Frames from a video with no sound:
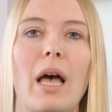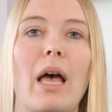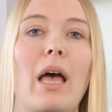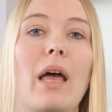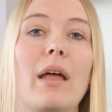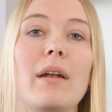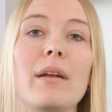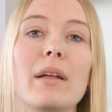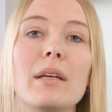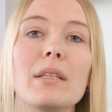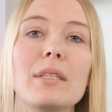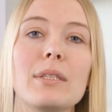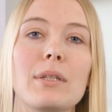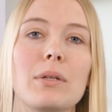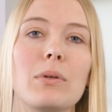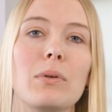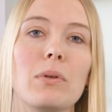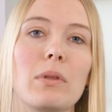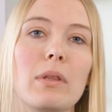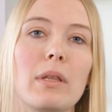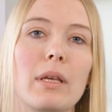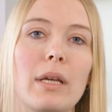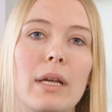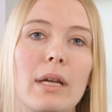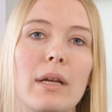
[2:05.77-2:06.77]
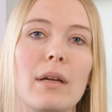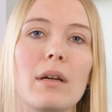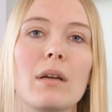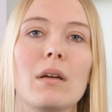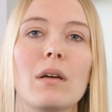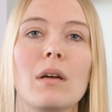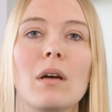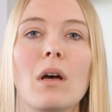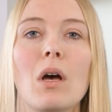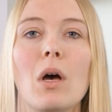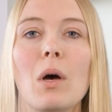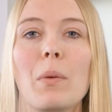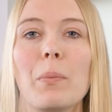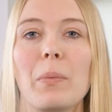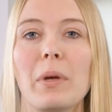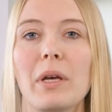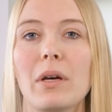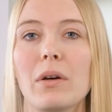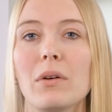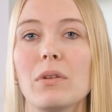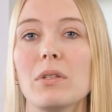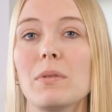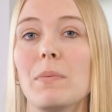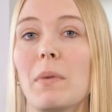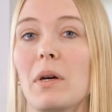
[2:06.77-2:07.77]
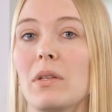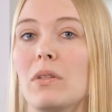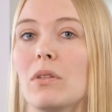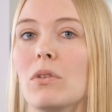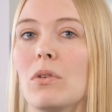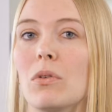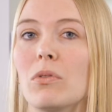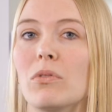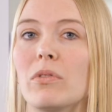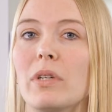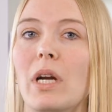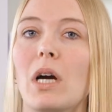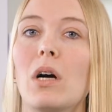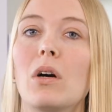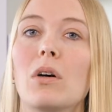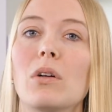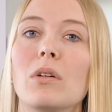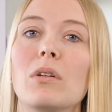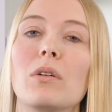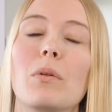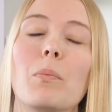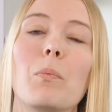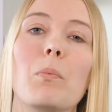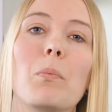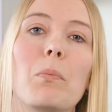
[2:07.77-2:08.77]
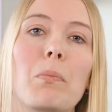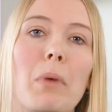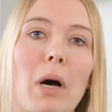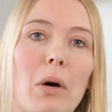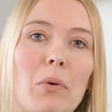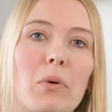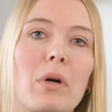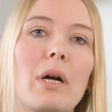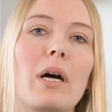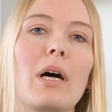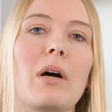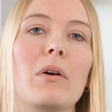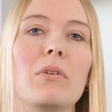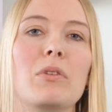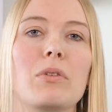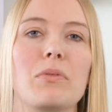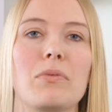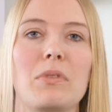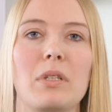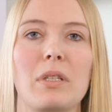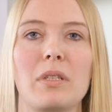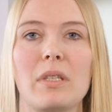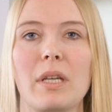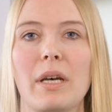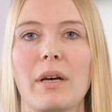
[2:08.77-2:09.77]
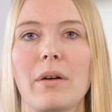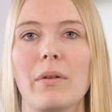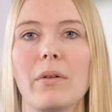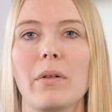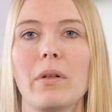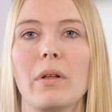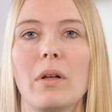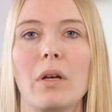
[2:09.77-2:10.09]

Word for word: And that's a good thing, because mitochondria are the powerhouse of the cell.